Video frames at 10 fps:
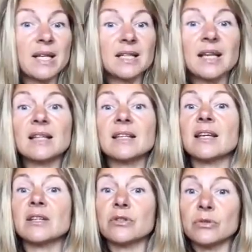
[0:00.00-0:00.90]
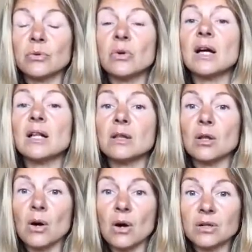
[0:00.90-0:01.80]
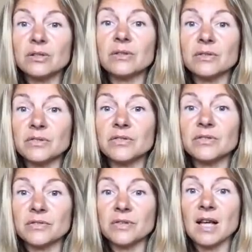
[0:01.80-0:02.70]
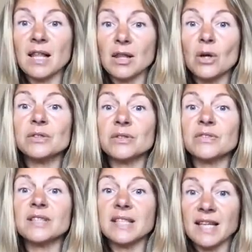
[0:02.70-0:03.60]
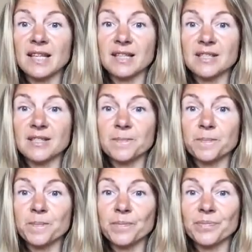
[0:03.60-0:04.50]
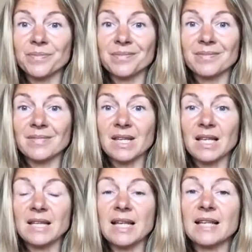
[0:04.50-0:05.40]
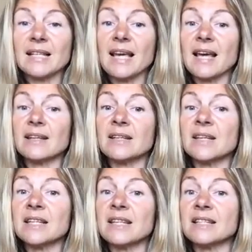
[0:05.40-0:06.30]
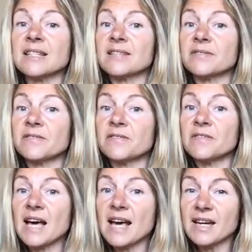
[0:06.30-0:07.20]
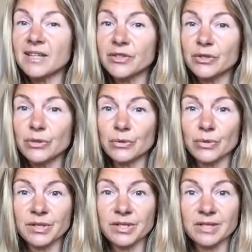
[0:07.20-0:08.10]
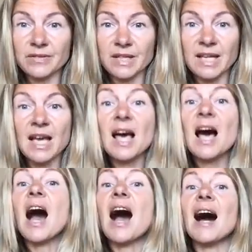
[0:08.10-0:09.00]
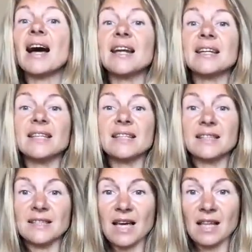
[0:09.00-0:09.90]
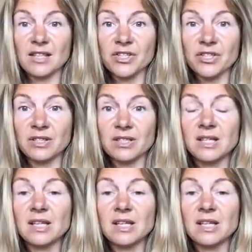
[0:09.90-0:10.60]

that can do a lot of things, that is very intuitively highly intelligent,